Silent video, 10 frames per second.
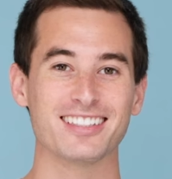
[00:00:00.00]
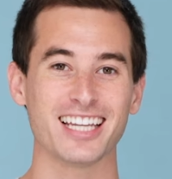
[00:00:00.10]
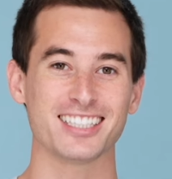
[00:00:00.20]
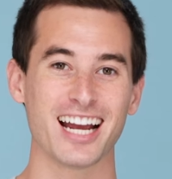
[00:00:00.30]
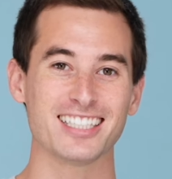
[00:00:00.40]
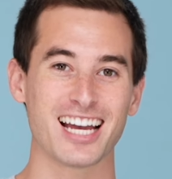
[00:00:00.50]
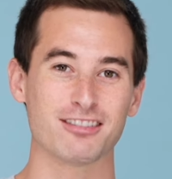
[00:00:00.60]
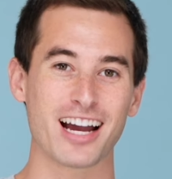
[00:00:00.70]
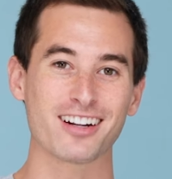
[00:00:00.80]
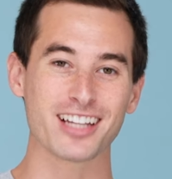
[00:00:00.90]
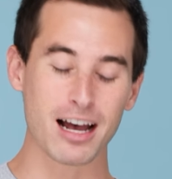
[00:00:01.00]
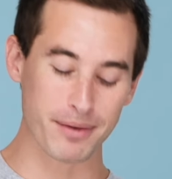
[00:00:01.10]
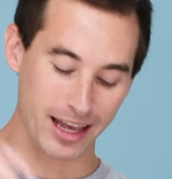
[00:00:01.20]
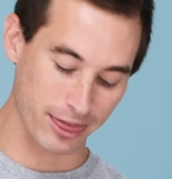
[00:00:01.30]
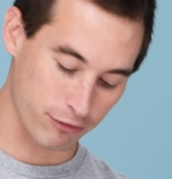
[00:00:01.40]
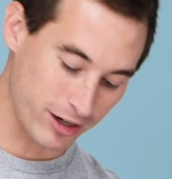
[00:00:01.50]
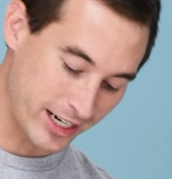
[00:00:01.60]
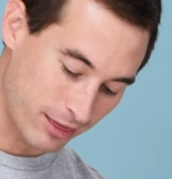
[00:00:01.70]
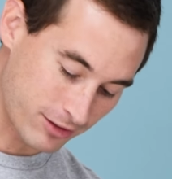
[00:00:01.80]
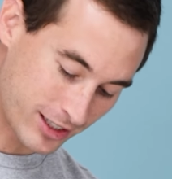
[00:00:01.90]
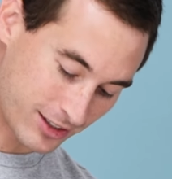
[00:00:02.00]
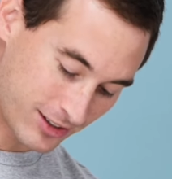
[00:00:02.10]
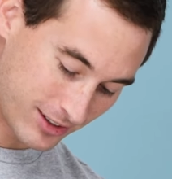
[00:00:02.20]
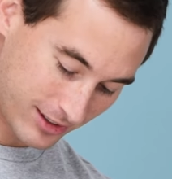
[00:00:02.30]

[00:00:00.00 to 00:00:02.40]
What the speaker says: take your anti-rattle knob and thread it through.